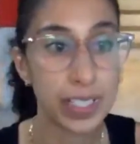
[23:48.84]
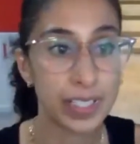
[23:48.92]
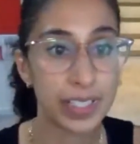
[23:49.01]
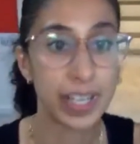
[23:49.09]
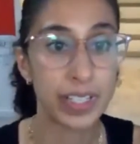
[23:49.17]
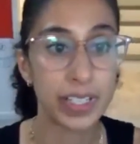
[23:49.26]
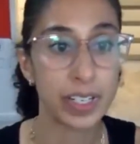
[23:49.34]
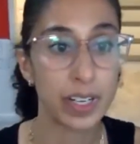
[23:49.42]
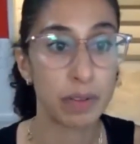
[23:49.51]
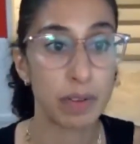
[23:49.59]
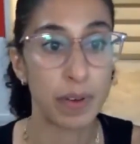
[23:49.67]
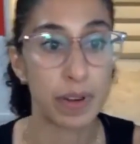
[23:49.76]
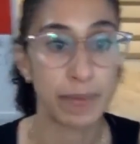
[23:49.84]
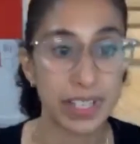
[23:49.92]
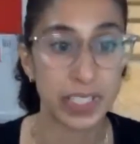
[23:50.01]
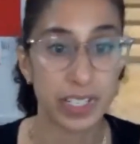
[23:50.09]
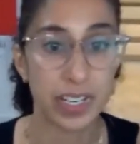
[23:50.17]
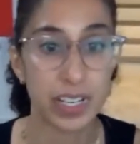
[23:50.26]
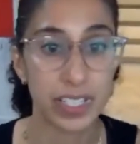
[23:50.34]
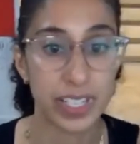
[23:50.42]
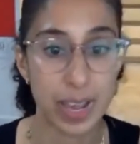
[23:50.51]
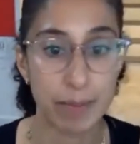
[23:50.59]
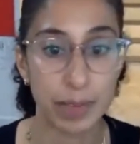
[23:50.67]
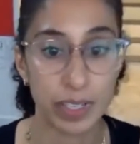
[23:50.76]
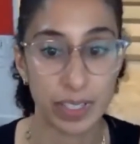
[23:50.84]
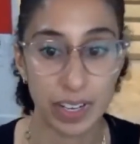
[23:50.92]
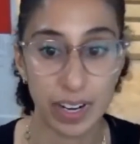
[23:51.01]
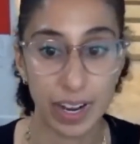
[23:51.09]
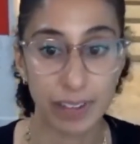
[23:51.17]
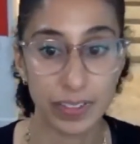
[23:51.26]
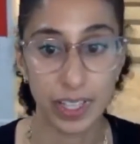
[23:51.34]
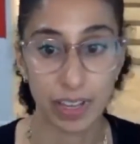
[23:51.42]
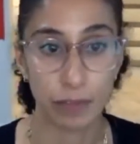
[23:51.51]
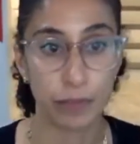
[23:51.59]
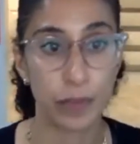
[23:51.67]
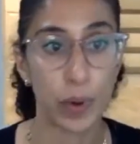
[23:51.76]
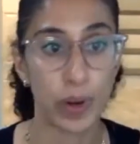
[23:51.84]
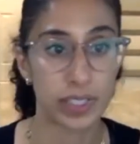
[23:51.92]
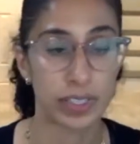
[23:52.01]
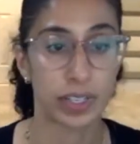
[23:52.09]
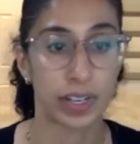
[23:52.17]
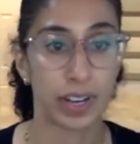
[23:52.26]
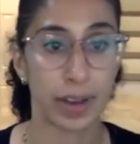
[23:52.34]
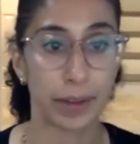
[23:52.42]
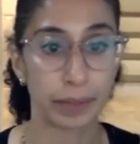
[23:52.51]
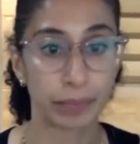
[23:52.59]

in the center. We wanna make sure you're stable so you don't have to like force turnout.